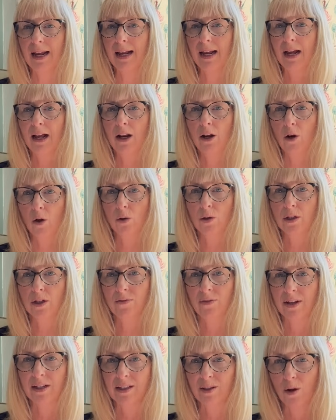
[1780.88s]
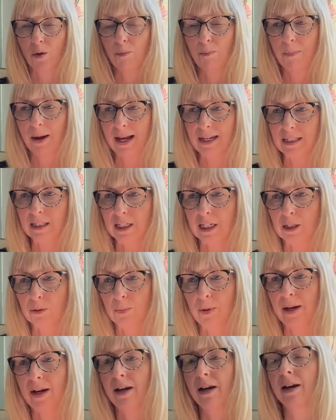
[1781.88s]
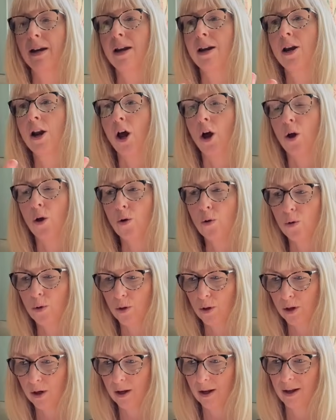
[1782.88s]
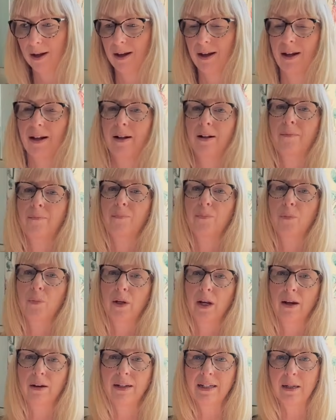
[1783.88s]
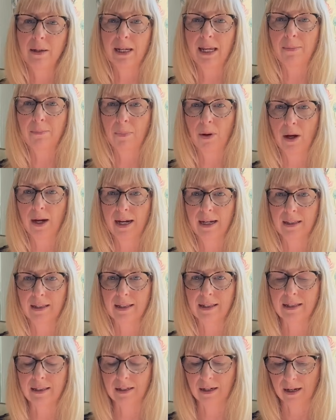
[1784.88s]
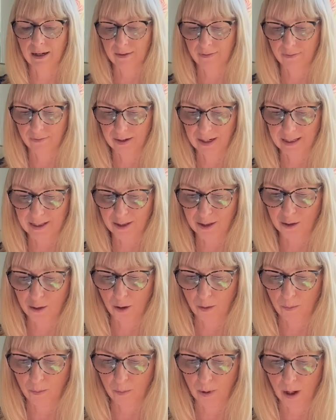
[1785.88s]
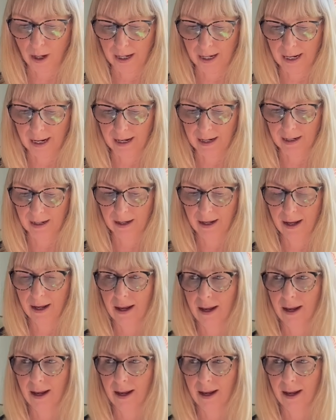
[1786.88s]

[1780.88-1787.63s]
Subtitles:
a lot of us en masse just went, no, we don't need to keep buying this stuff. Let's stop buying.